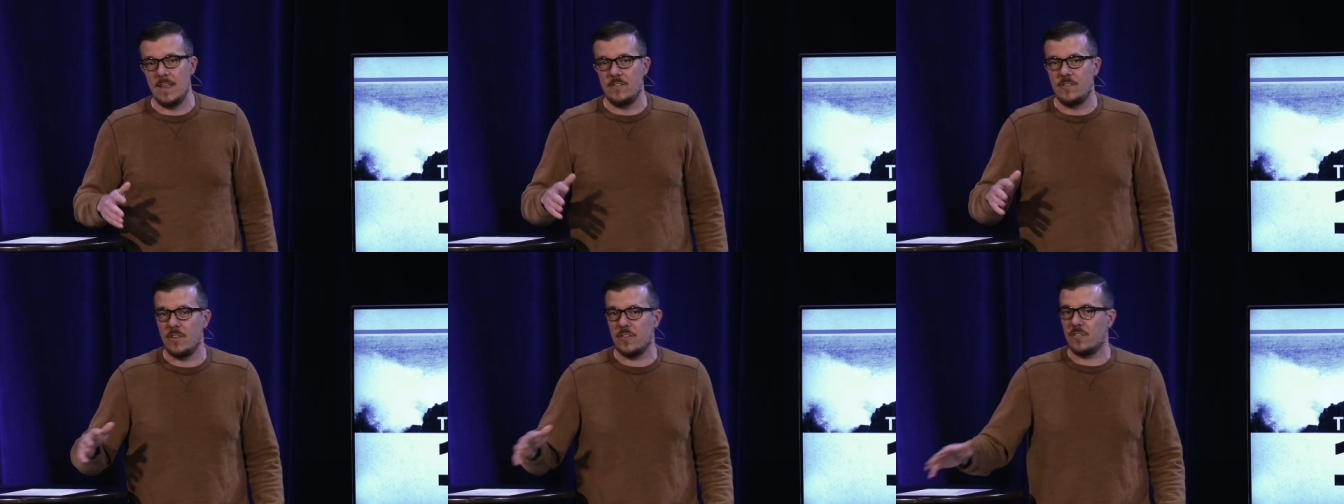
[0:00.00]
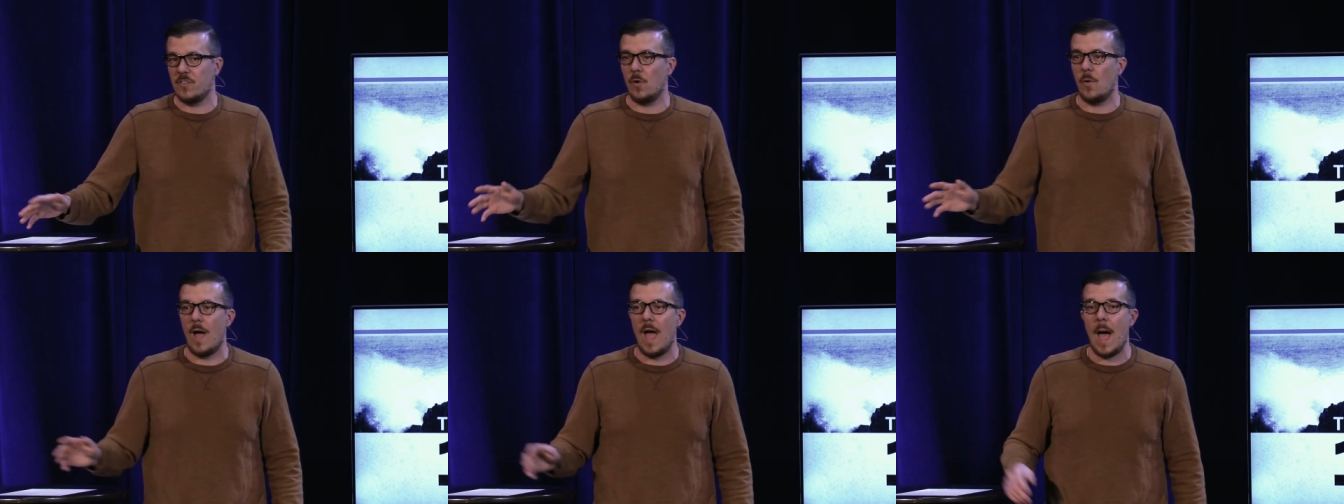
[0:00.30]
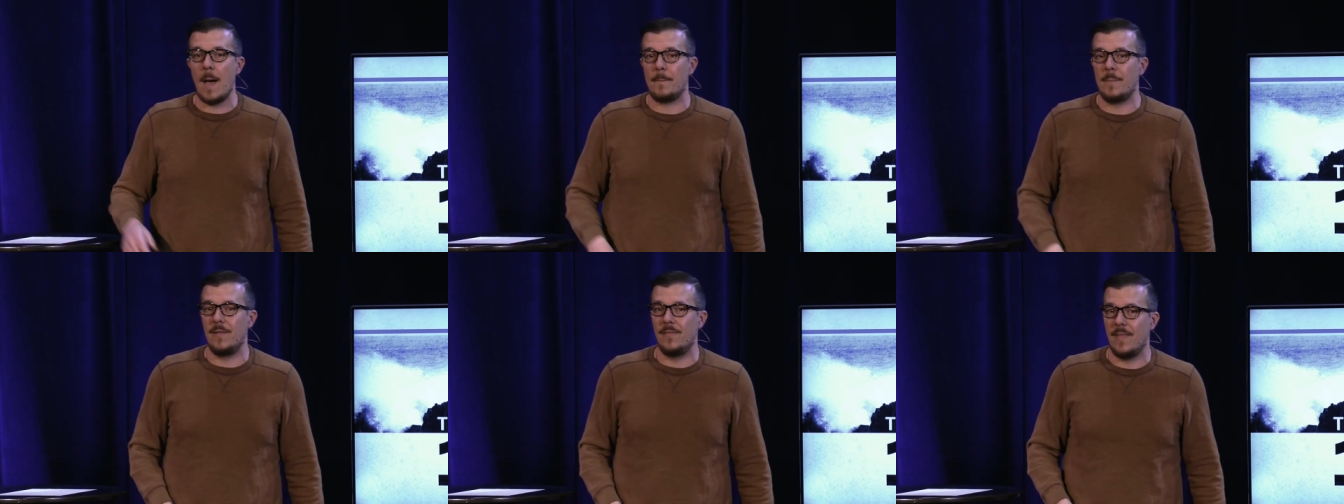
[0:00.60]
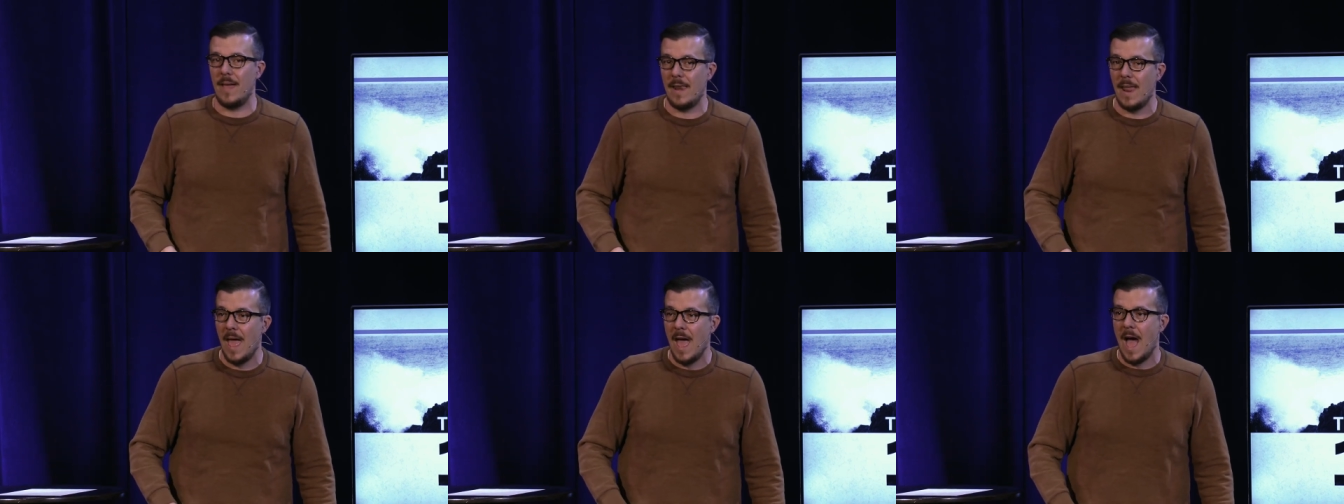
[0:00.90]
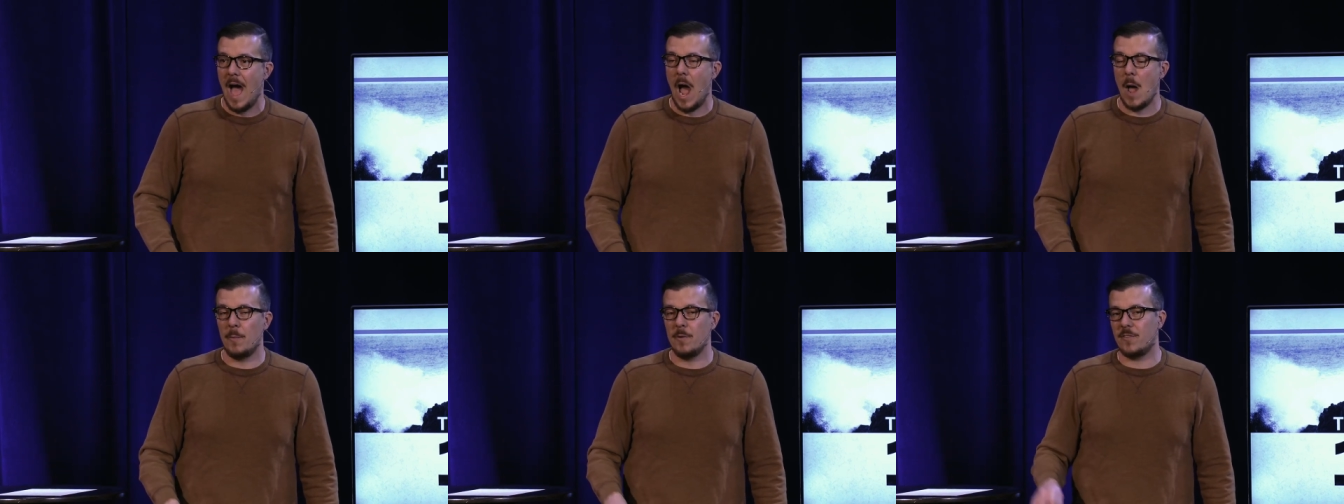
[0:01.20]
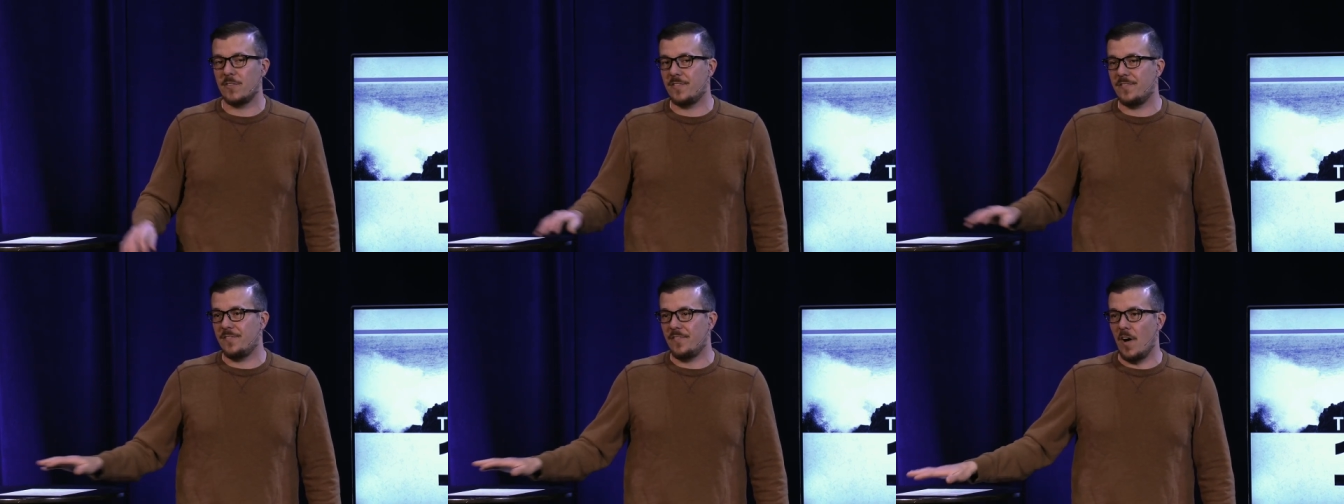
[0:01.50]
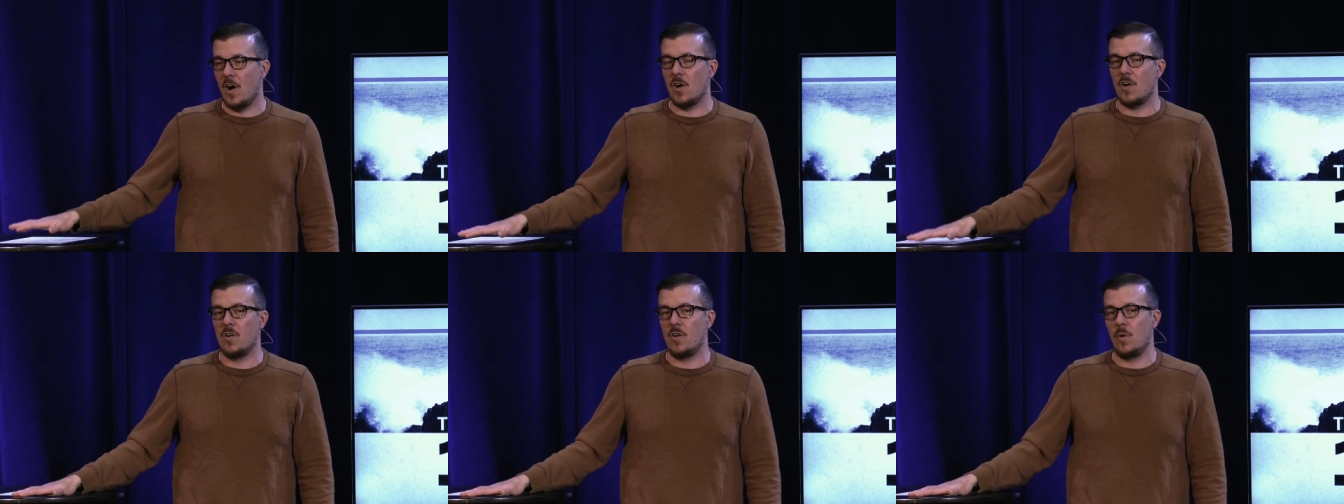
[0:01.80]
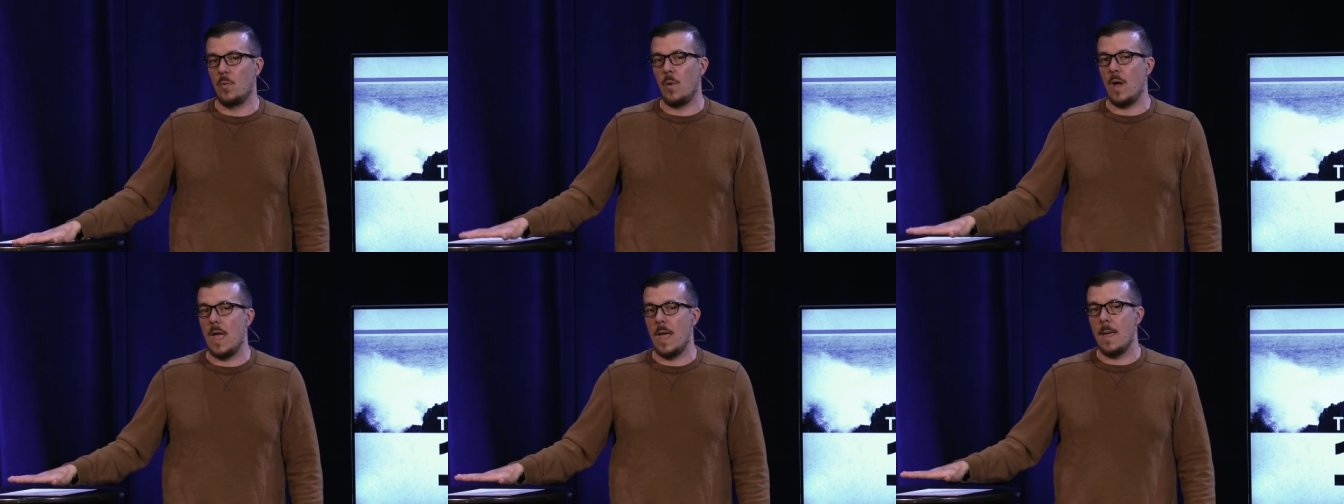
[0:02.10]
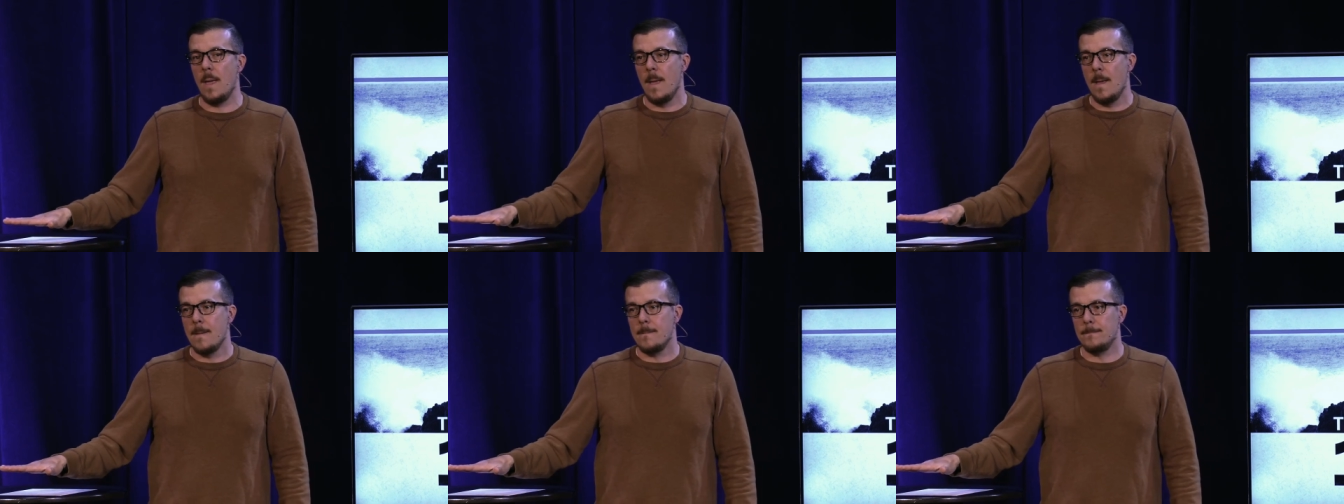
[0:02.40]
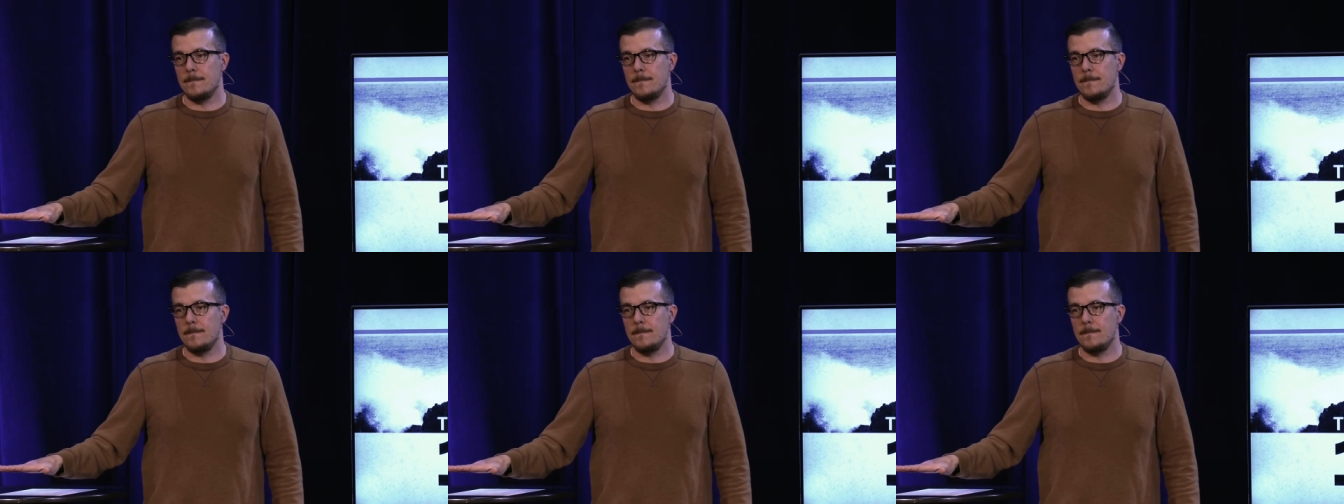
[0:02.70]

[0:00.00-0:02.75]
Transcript: it just so happened that I was far and away